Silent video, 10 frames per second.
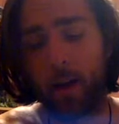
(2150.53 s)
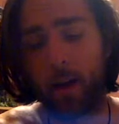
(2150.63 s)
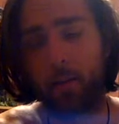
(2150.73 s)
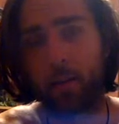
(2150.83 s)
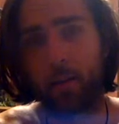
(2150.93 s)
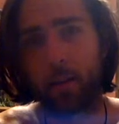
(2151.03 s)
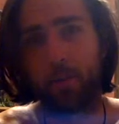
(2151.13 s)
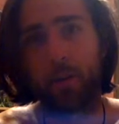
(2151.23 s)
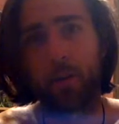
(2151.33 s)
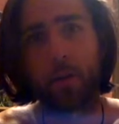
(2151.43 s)
having to
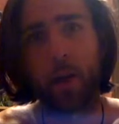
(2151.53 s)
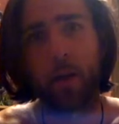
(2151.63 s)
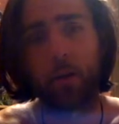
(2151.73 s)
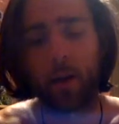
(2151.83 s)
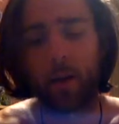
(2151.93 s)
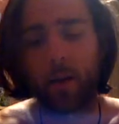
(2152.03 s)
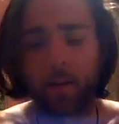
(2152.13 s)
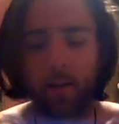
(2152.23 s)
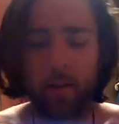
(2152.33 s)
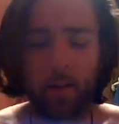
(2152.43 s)
like push that away
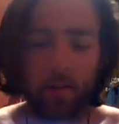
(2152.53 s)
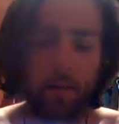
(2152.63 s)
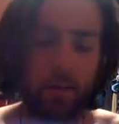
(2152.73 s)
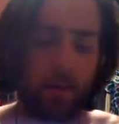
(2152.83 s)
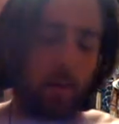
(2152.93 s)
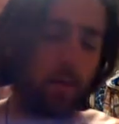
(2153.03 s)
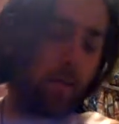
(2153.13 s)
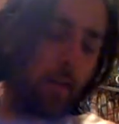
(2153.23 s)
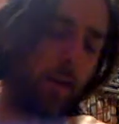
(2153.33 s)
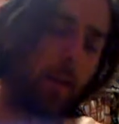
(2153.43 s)
and instead of
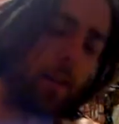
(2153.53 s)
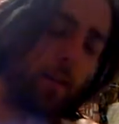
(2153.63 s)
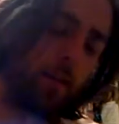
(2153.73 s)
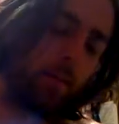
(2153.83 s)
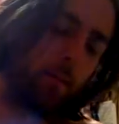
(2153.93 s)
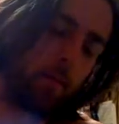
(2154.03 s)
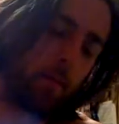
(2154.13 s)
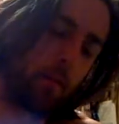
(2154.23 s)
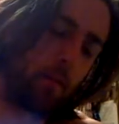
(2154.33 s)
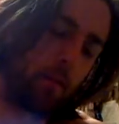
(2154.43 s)
like
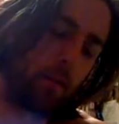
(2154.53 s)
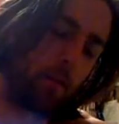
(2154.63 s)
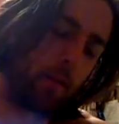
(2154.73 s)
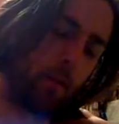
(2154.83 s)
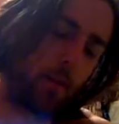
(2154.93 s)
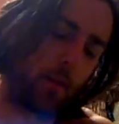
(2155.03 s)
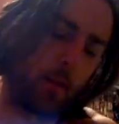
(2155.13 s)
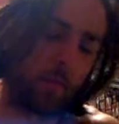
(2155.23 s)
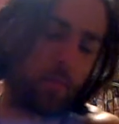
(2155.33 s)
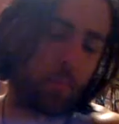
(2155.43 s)
you know
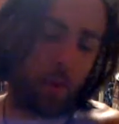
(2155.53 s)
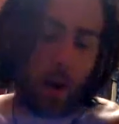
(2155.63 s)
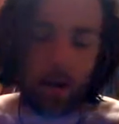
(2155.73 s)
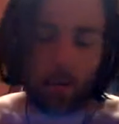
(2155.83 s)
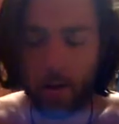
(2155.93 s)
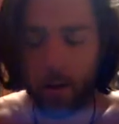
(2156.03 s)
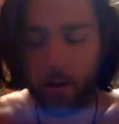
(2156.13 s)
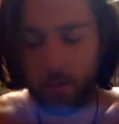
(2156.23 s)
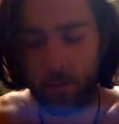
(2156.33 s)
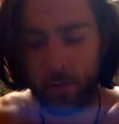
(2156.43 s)
taking pride in my
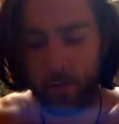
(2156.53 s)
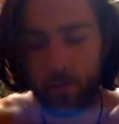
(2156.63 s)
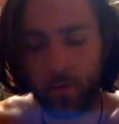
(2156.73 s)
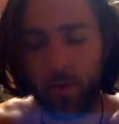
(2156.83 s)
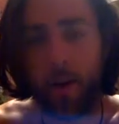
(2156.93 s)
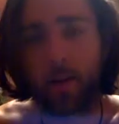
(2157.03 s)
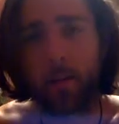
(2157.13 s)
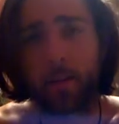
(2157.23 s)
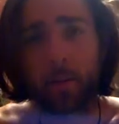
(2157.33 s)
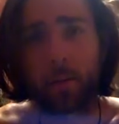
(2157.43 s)
fire
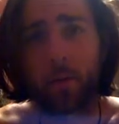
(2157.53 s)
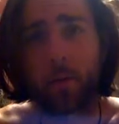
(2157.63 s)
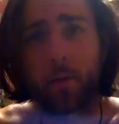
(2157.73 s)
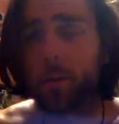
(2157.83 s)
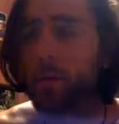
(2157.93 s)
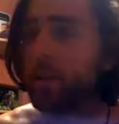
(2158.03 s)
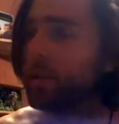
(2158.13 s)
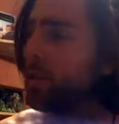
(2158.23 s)
dancing performances